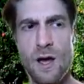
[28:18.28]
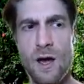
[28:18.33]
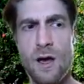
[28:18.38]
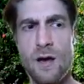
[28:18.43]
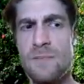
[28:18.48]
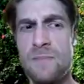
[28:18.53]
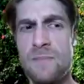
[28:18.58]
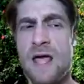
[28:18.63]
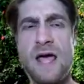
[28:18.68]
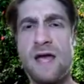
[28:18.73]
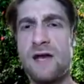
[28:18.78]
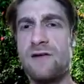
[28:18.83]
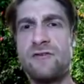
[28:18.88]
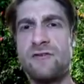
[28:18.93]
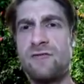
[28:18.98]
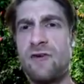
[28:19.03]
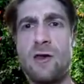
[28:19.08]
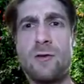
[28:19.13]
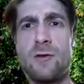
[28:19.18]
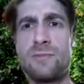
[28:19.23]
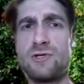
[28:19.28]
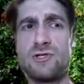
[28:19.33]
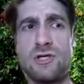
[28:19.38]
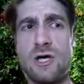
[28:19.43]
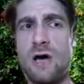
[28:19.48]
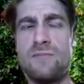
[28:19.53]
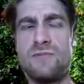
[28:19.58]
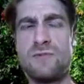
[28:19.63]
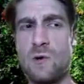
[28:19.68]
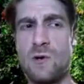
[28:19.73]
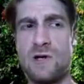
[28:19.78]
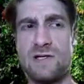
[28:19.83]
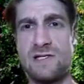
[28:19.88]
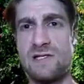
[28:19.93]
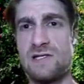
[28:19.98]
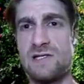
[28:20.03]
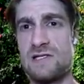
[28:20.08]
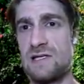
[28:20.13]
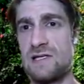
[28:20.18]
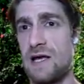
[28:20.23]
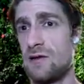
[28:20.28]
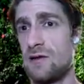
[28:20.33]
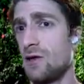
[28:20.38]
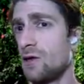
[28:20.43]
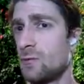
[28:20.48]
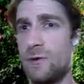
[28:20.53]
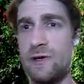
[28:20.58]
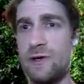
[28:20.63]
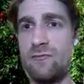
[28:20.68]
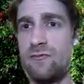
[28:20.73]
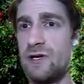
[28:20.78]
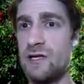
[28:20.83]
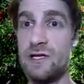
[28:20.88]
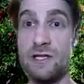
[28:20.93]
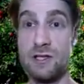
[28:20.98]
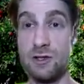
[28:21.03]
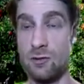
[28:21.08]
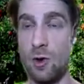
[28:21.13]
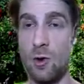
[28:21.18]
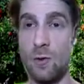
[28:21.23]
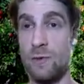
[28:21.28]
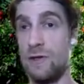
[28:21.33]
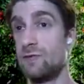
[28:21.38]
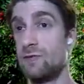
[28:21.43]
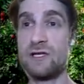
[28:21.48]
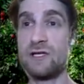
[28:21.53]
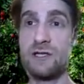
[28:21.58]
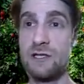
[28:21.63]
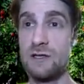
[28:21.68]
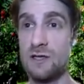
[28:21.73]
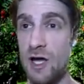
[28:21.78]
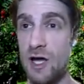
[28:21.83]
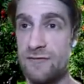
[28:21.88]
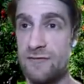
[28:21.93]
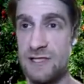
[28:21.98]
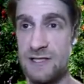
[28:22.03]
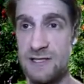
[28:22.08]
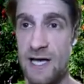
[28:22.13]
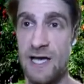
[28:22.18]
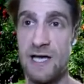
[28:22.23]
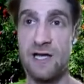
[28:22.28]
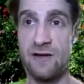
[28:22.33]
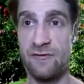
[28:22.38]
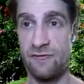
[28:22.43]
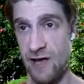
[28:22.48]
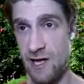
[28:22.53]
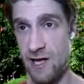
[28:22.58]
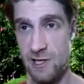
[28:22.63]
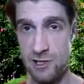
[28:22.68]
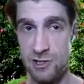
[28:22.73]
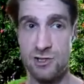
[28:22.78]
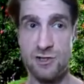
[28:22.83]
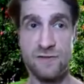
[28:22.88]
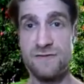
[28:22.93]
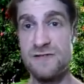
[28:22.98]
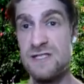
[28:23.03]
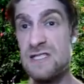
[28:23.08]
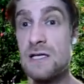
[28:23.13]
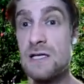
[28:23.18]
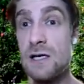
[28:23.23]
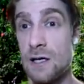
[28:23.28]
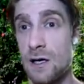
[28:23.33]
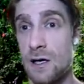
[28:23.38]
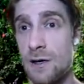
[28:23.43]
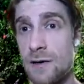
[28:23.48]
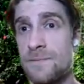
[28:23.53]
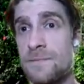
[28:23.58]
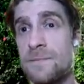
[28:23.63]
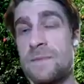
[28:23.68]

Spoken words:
And if developers come to us and say, look, we'd really love to take advantage of SIA,